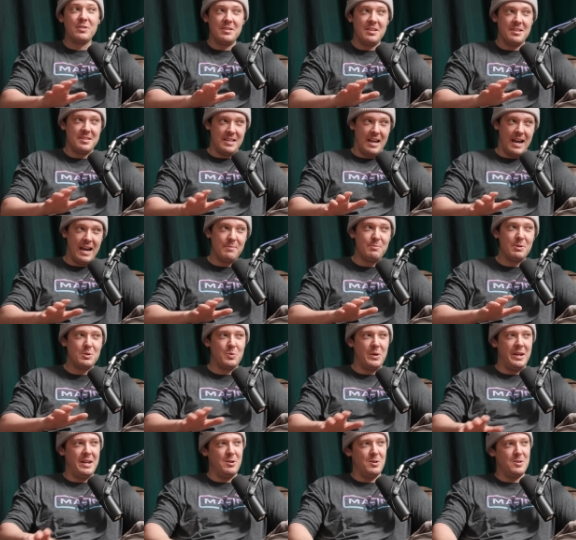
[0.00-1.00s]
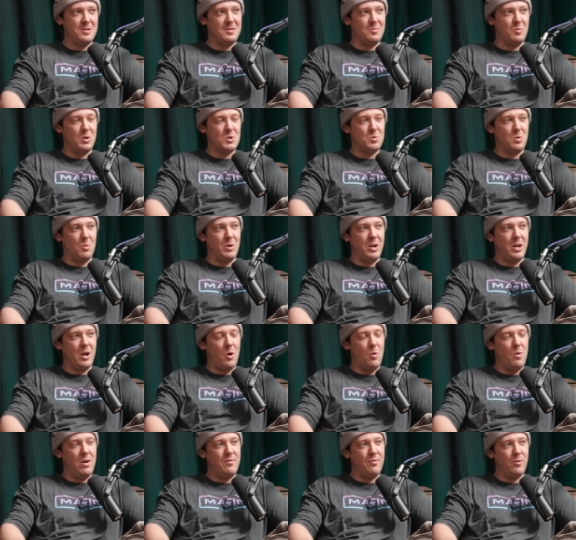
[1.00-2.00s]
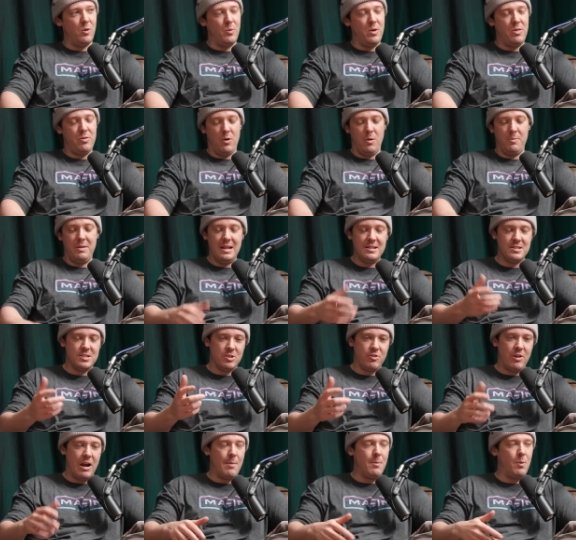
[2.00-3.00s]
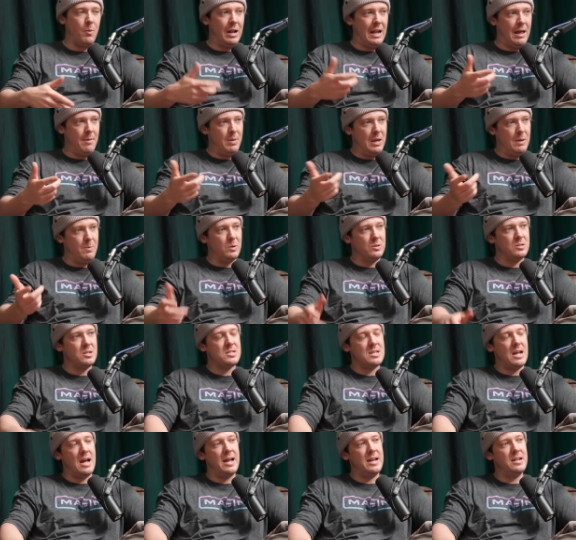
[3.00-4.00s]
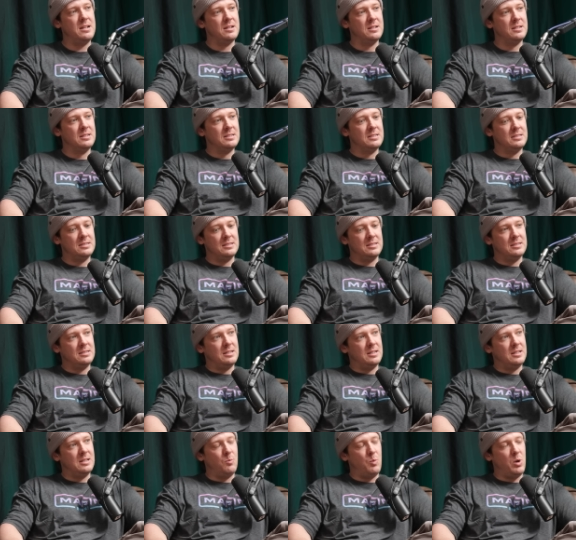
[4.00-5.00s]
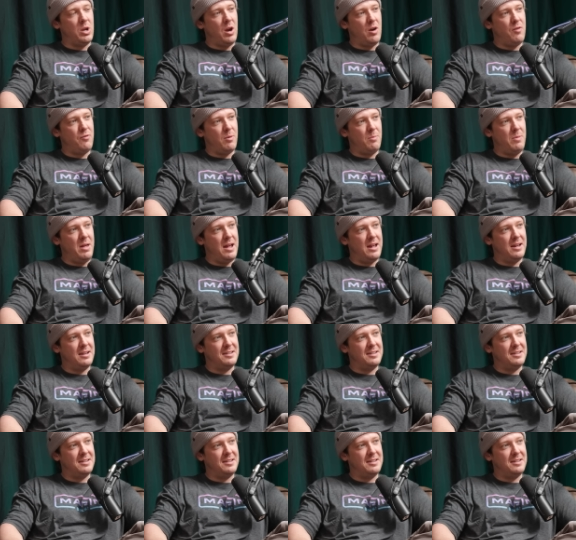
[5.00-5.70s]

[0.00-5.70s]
to decide between us which one we go with, or we throw up the Instagram and we let people decide, and then we go from there.